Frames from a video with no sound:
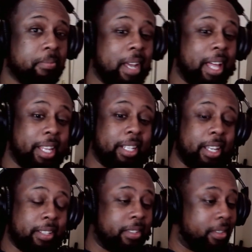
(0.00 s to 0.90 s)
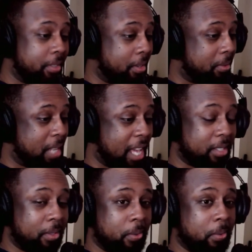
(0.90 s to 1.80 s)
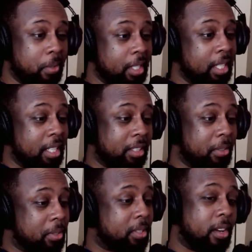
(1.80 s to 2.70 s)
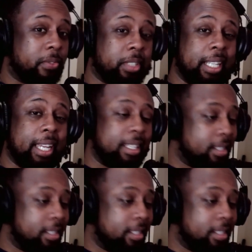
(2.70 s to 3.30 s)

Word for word: I like that song though. Nice little little song for the ladies.